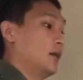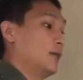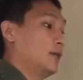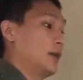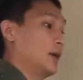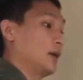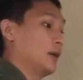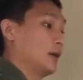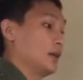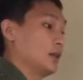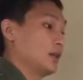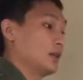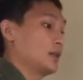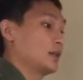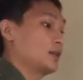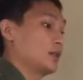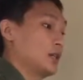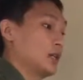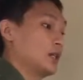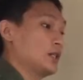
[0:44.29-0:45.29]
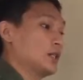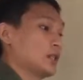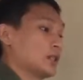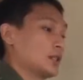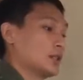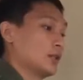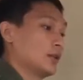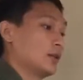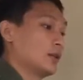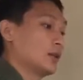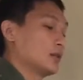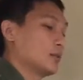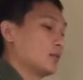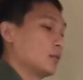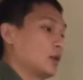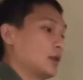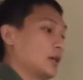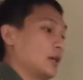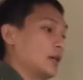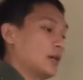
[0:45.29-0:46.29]
with Asian students
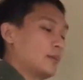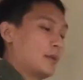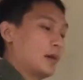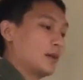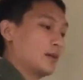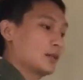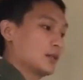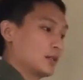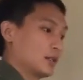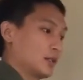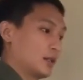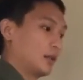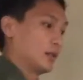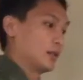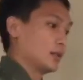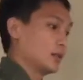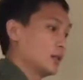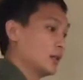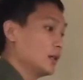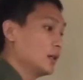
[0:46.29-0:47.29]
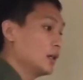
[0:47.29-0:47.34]
more than American students.